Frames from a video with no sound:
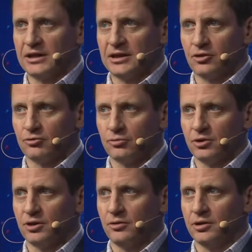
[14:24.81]
I think it's
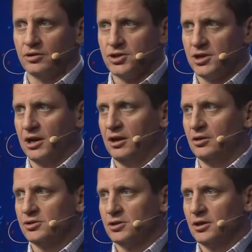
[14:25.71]
really going to
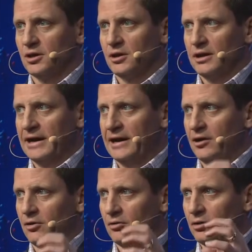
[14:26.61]
change
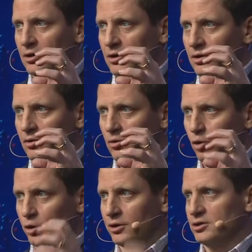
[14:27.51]
how
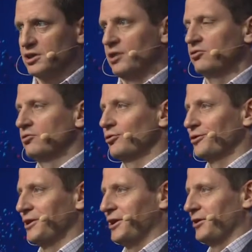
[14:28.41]
organizations are
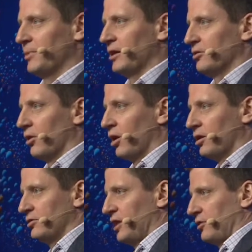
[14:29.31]
thinking about their
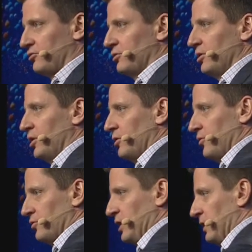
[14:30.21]
architecture
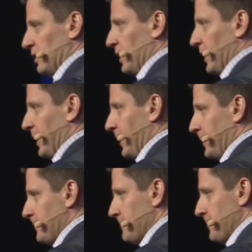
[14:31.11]
for data and AI